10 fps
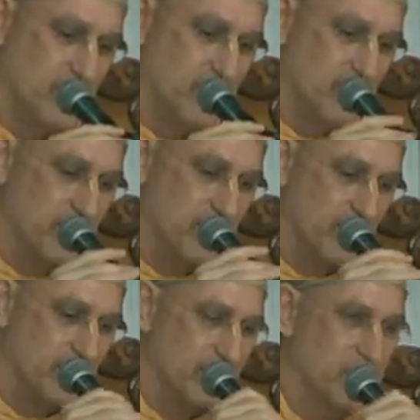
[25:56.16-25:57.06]
Like
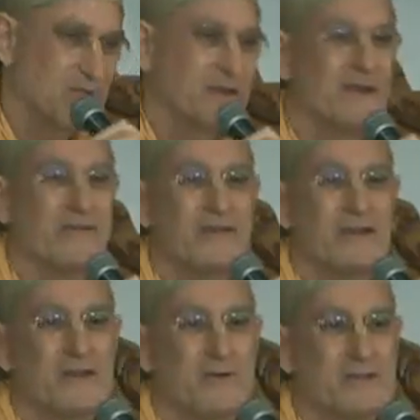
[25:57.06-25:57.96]
that. Okay, are there
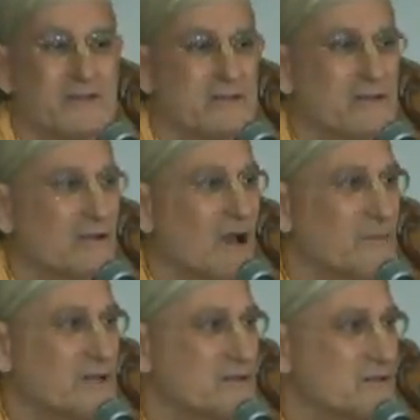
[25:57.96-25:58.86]
any questions or
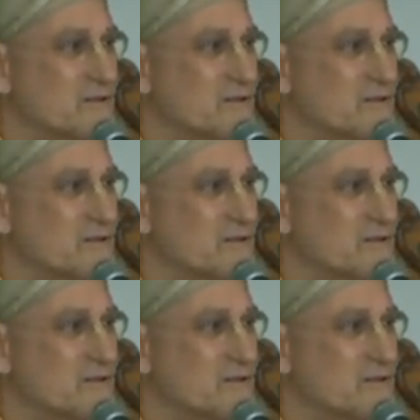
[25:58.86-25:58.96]
comments?